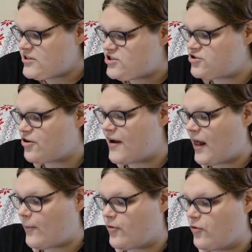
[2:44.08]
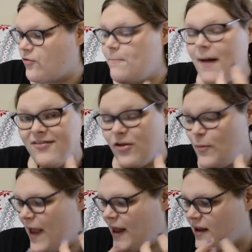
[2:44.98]
Ginger can help reduce muscle
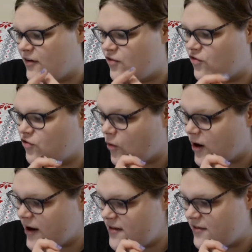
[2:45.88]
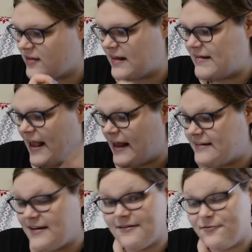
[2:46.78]
pain and soreness because it's
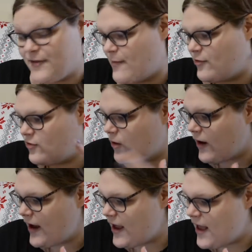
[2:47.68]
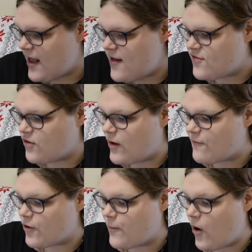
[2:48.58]
anti-inflammatory. So
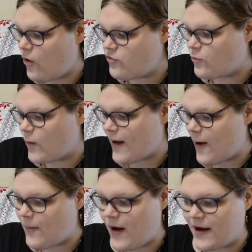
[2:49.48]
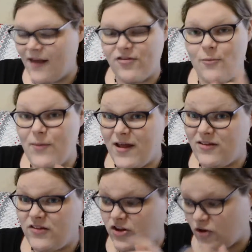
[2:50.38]
if your post-workout body has you
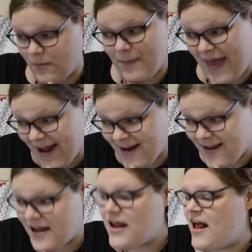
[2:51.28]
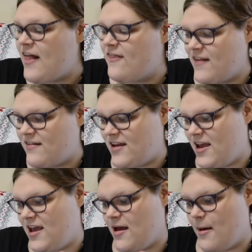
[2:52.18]
pinned to your bed, this
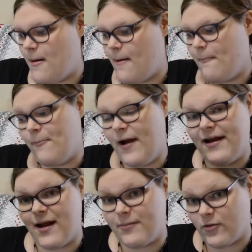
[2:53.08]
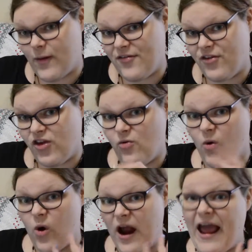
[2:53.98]
tea might come to the rescue,
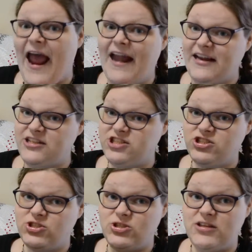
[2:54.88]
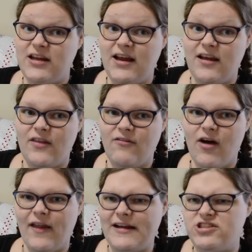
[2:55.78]
or any ginger tea. They've
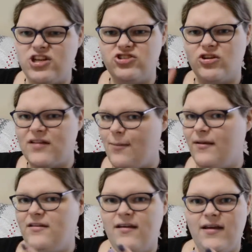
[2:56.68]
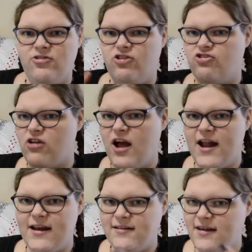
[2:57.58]
got like ginger lemon tea, ginger
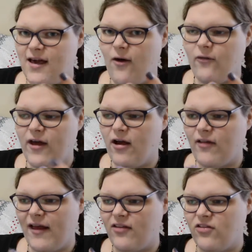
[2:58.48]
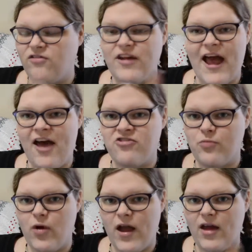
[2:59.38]
honey tea out there, like the Stash
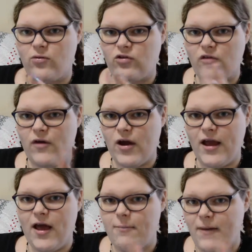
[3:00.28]
brand, which is a